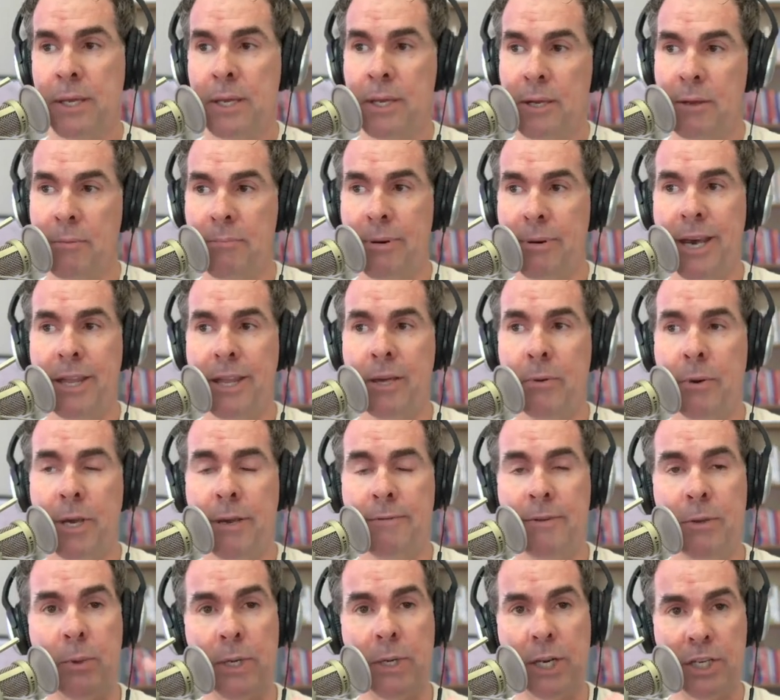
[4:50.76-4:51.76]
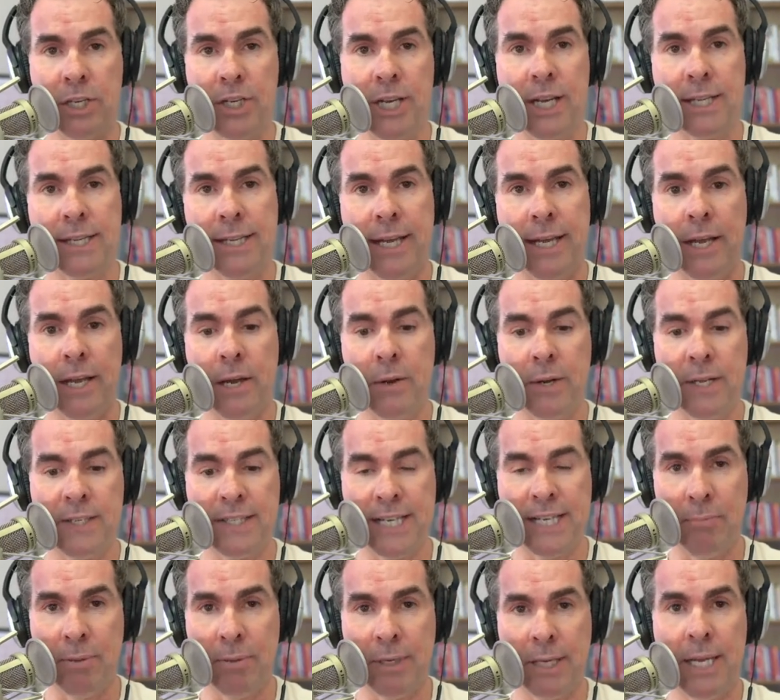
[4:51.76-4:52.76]
By the way, if you want to check that out, it's
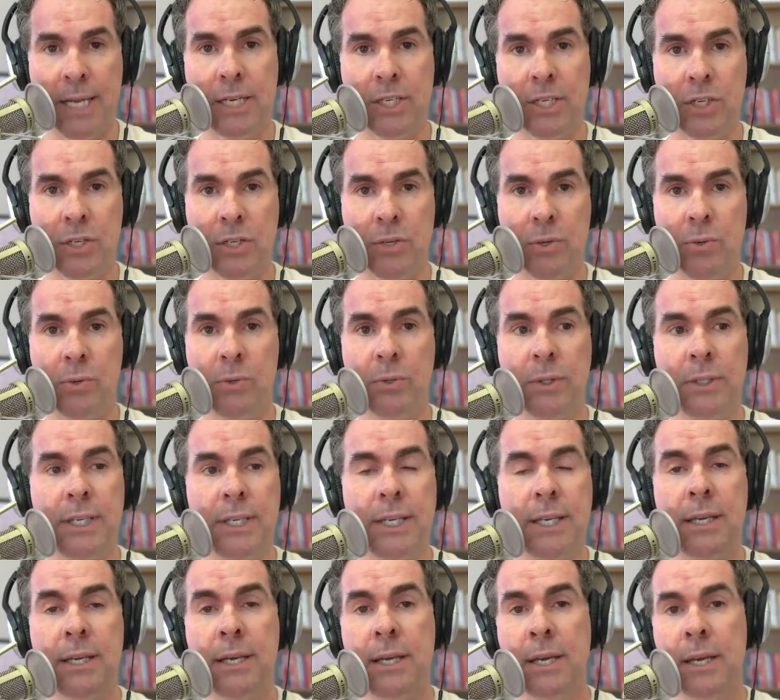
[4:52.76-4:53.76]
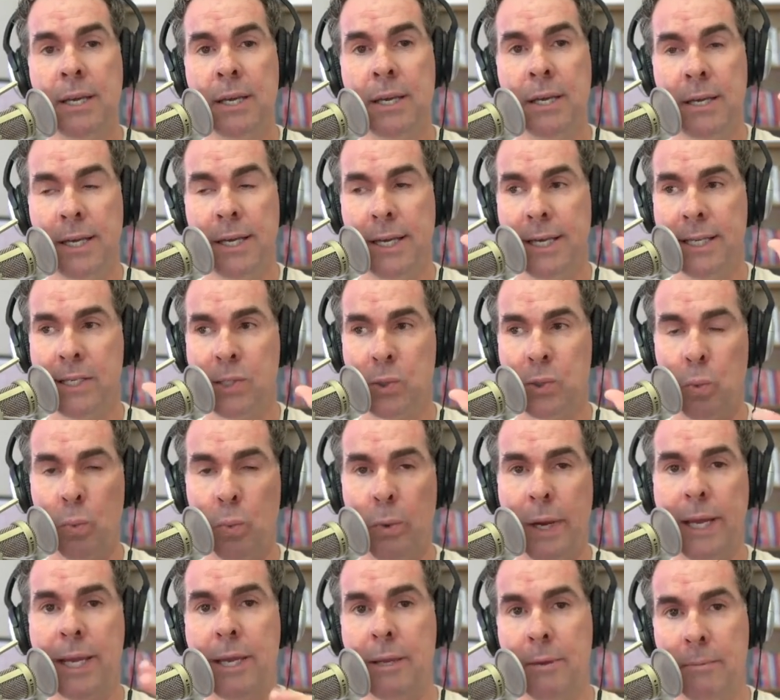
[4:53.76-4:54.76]
application only. It's
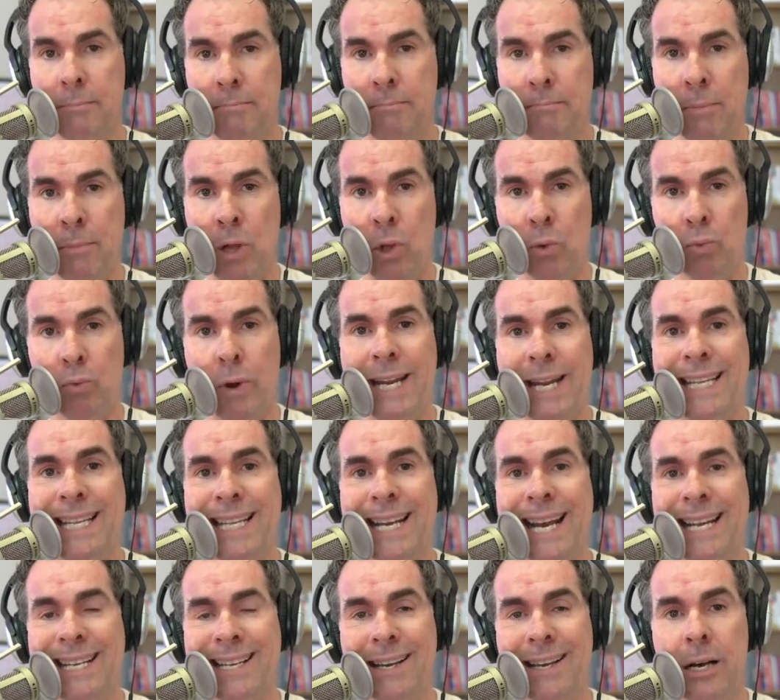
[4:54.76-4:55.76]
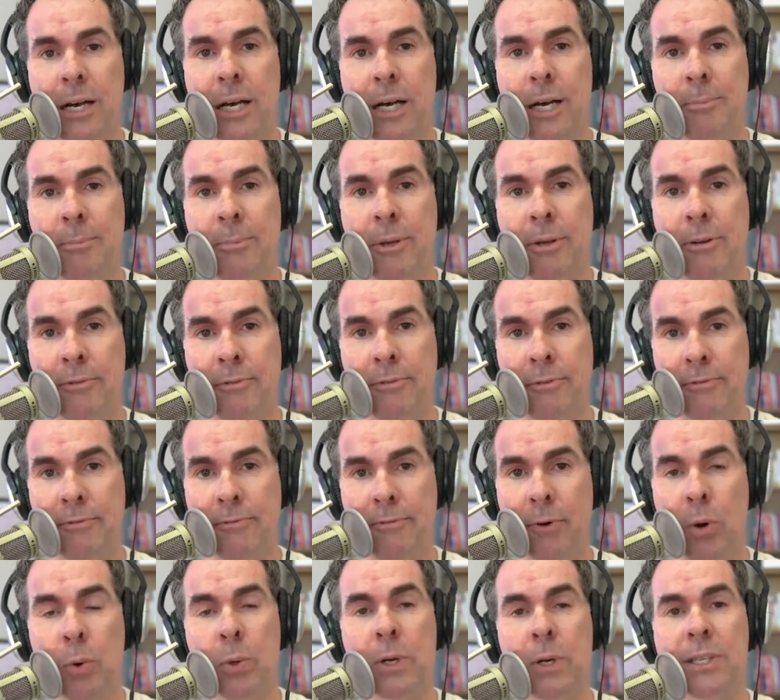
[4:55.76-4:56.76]

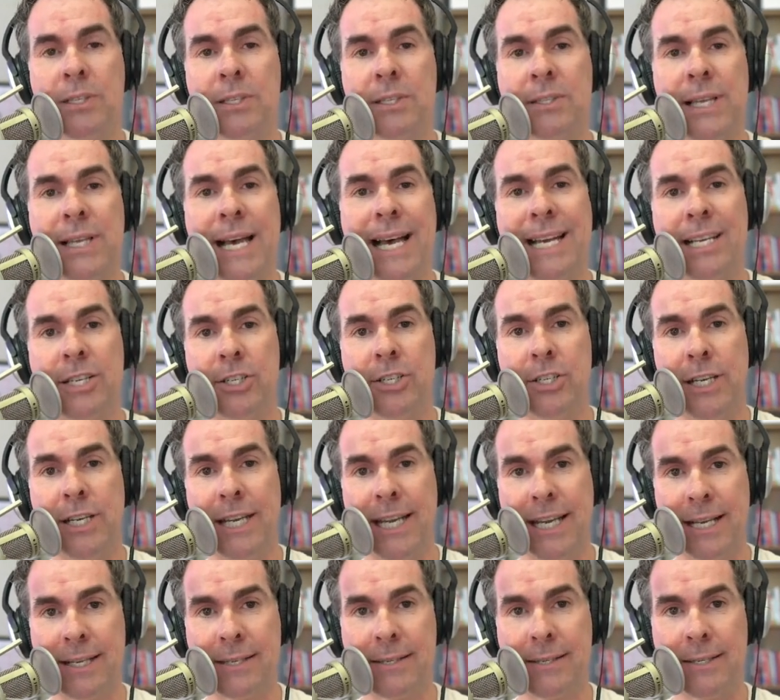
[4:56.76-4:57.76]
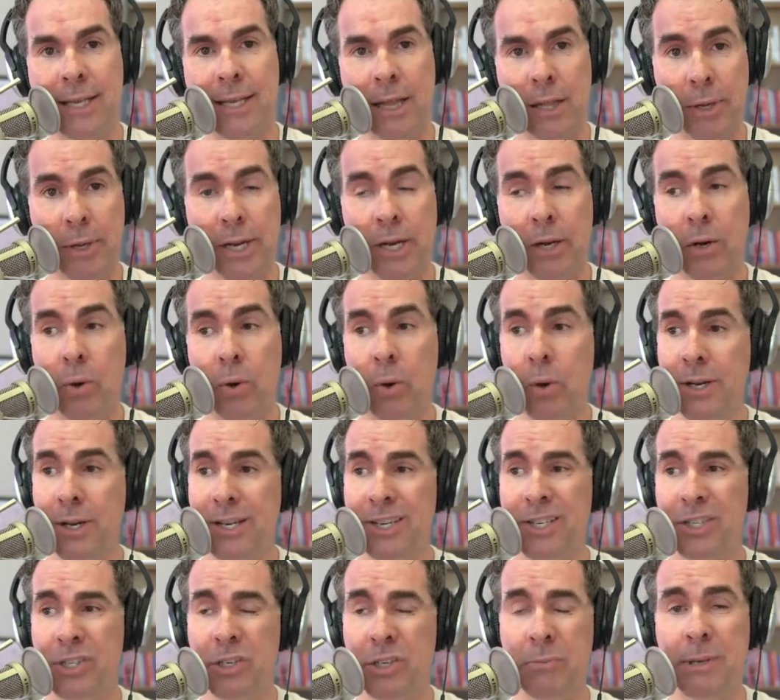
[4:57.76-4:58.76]
rickmulready.com/accelerator, or
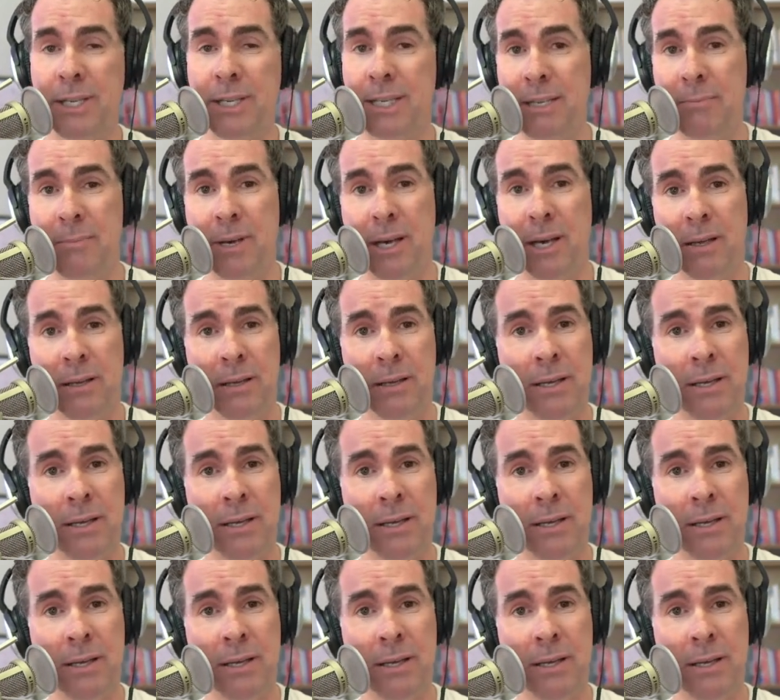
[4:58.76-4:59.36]
just shoot me an email,